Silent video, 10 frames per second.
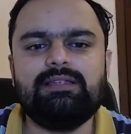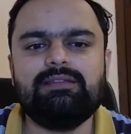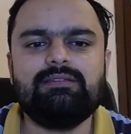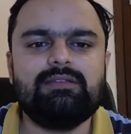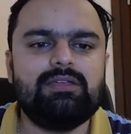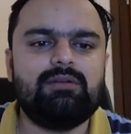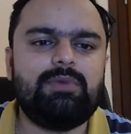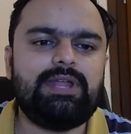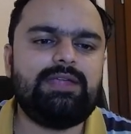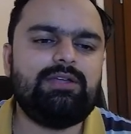And
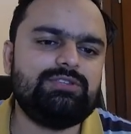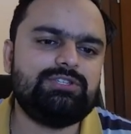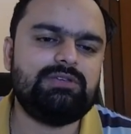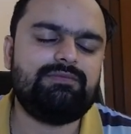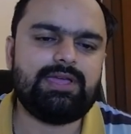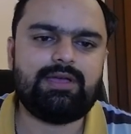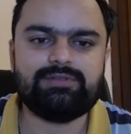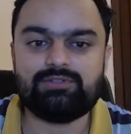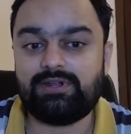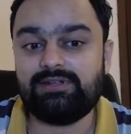my knight on g5, I
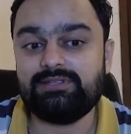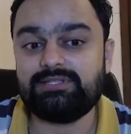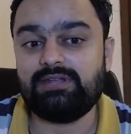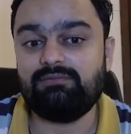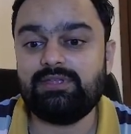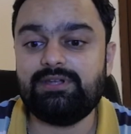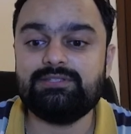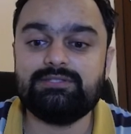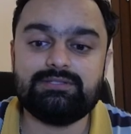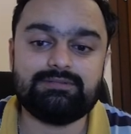was not understanding whether it
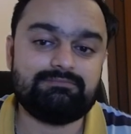is